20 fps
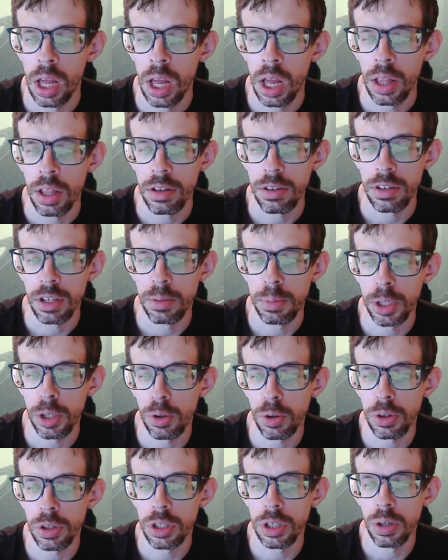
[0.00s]
The Cinema
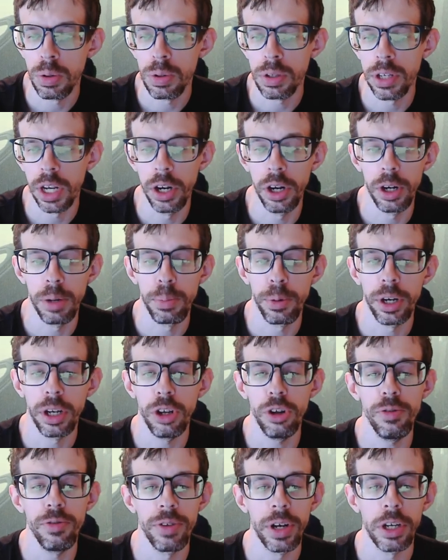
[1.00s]
Gold Show is here to bring
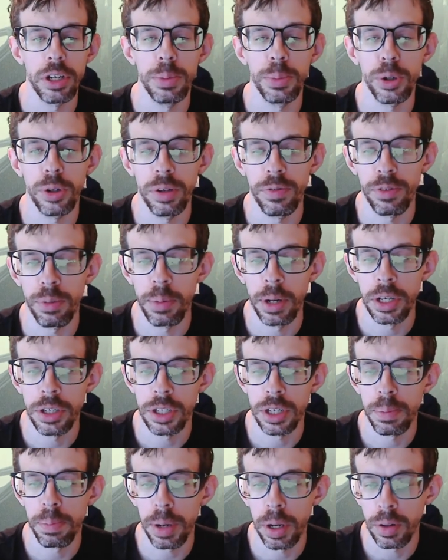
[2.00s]
you valuable
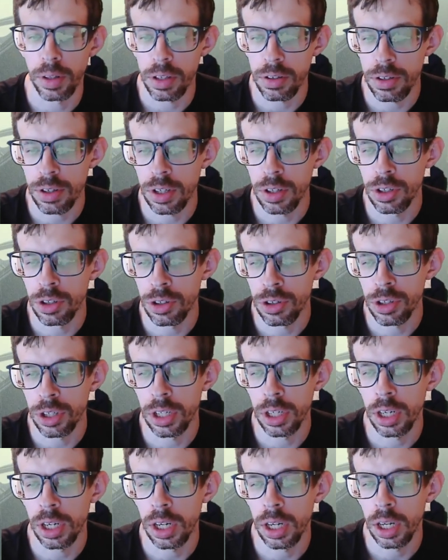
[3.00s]
information about this
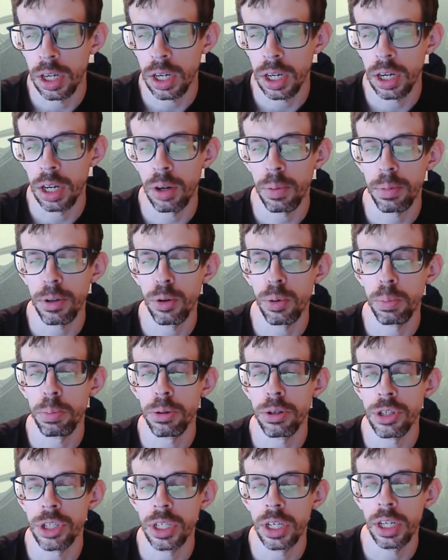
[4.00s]
industry and help you
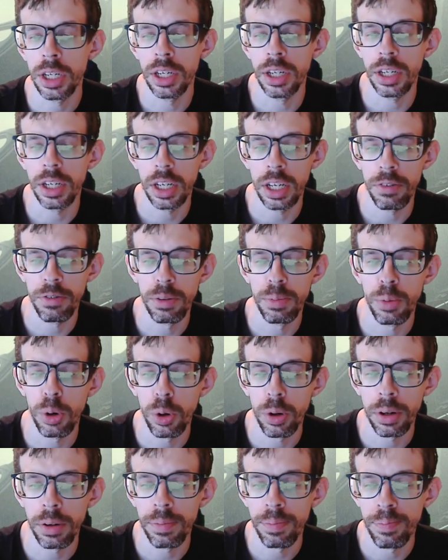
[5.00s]
appreciate it even
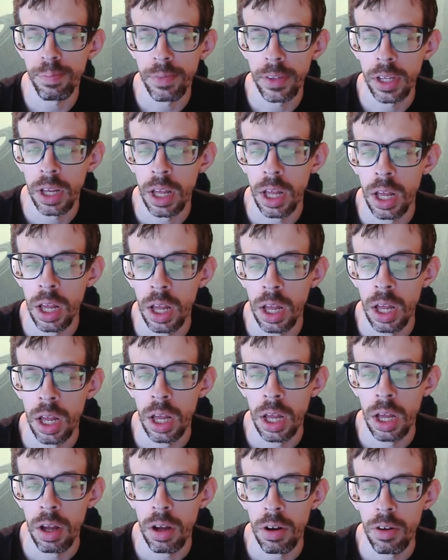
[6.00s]
more.
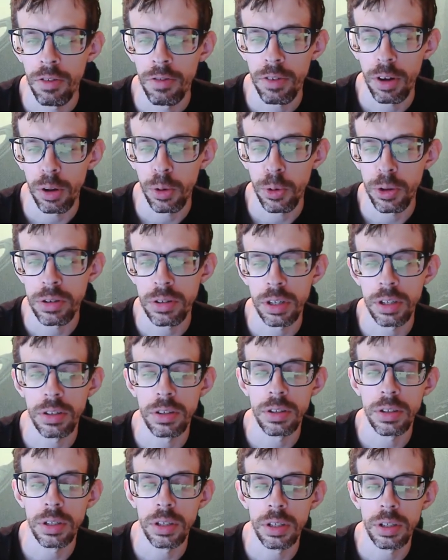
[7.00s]
Follow us on
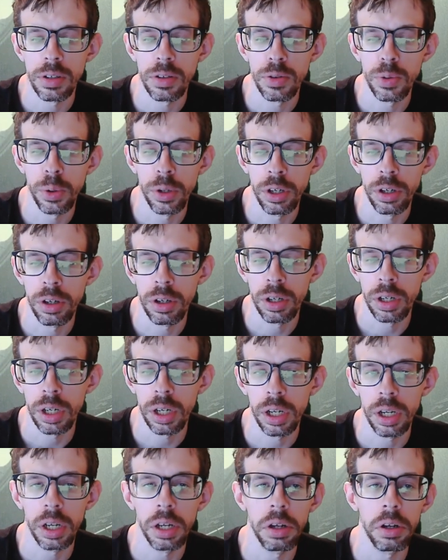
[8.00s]
Twitter
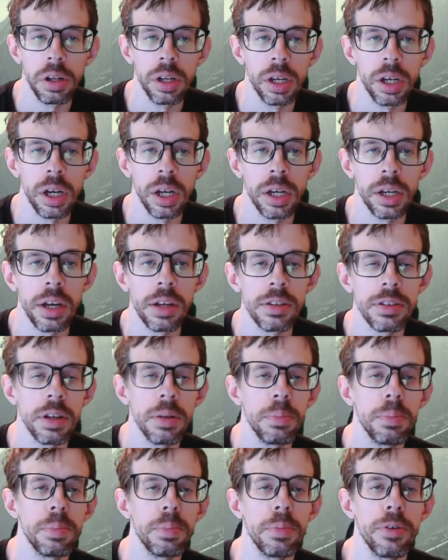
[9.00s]
like I
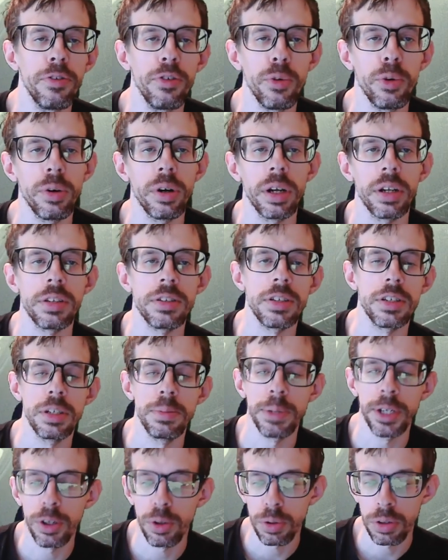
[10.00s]
said before, at
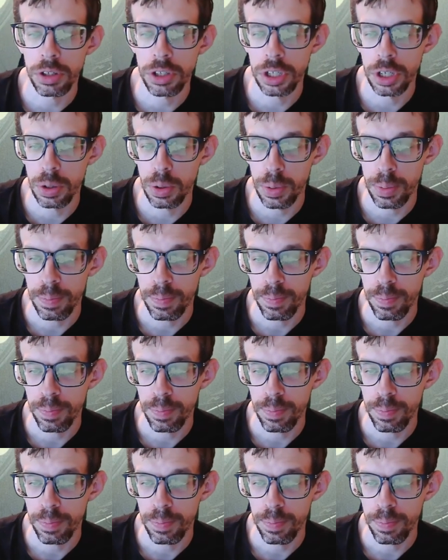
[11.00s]
Cinema Gold Show.